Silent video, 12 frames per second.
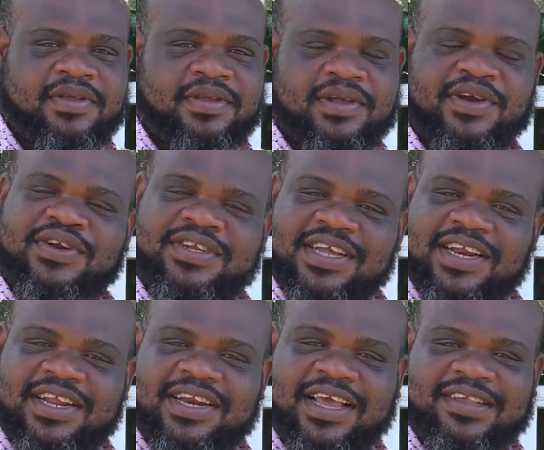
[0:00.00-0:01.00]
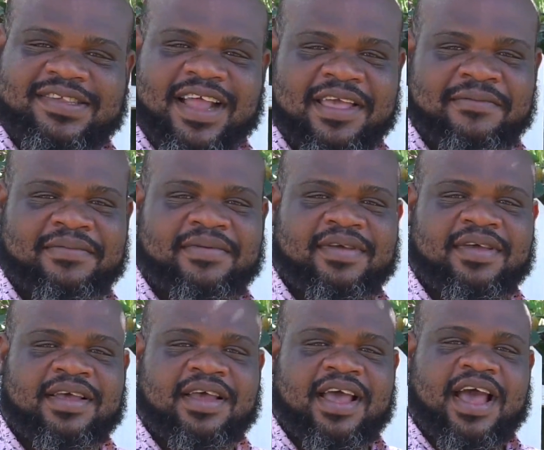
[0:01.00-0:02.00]
And until next time,
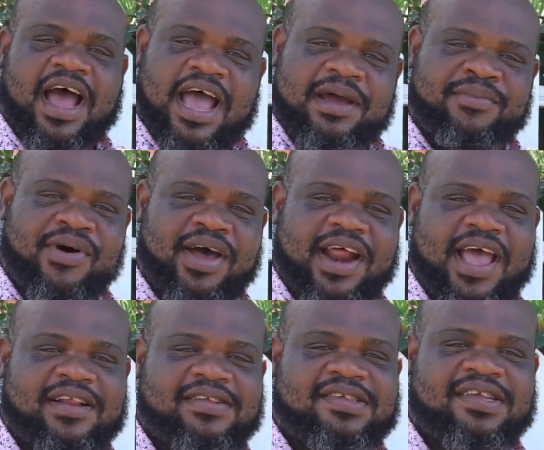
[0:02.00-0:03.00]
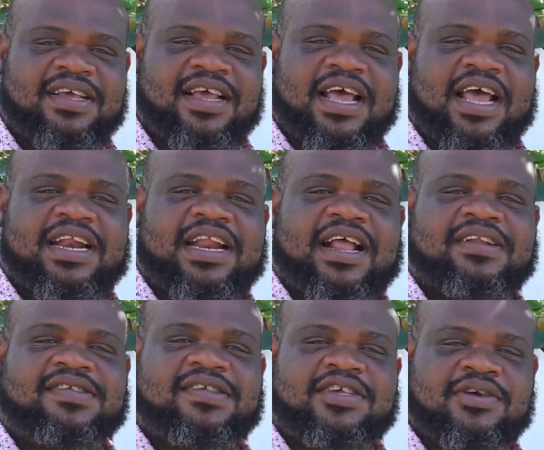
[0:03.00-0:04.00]
I am Rohan Isles, and I'll
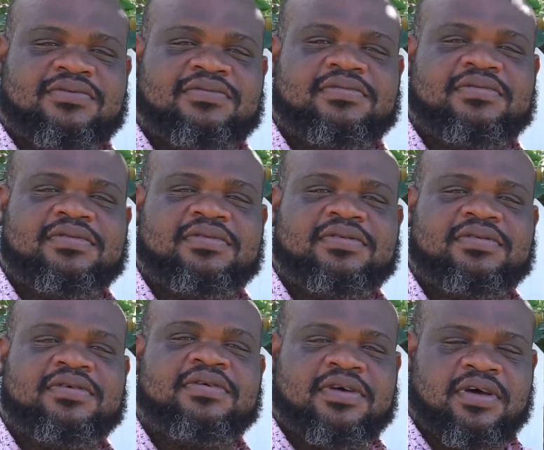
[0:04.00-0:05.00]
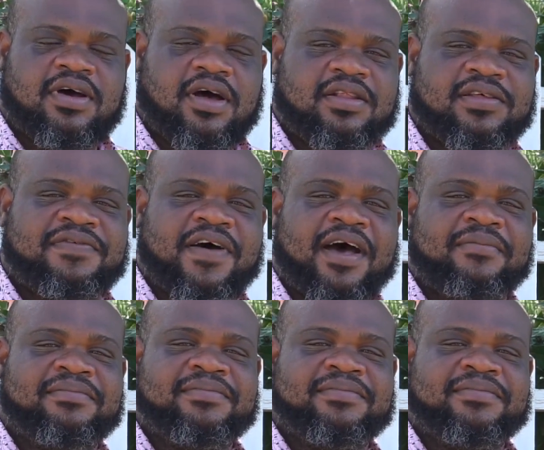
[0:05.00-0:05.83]
see you on the farm.